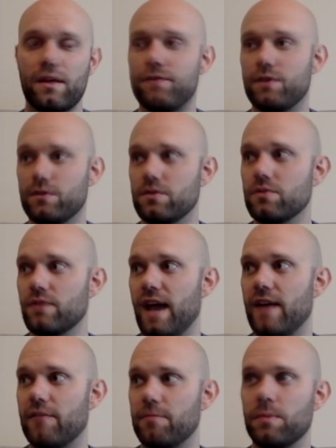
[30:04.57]
you do that,
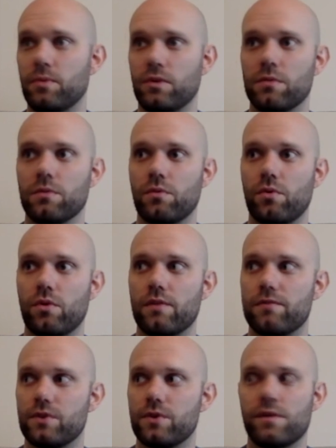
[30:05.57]
if people are rewarded
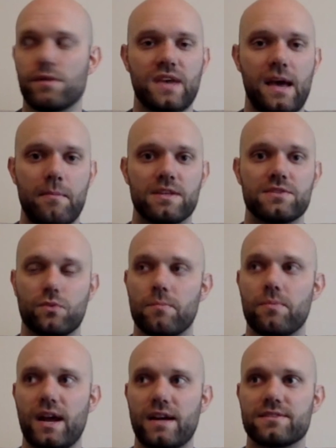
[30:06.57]
for doing those habits and we
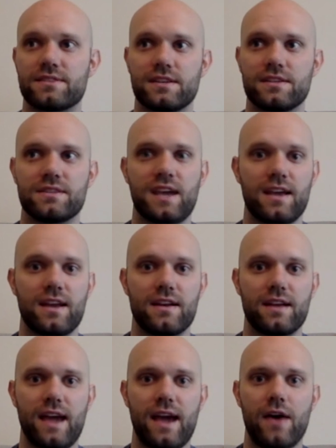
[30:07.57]
practice these day in and
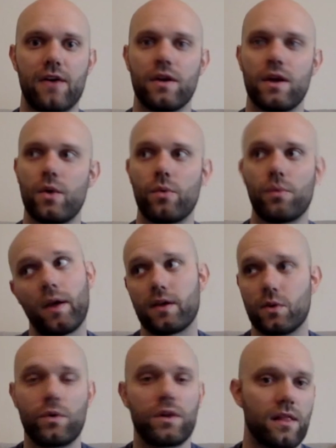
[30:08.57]
day out, we're probably going
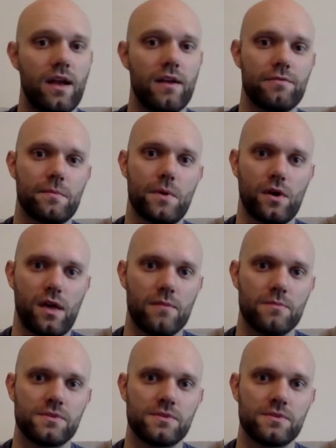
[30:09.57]
to win a lot of football games.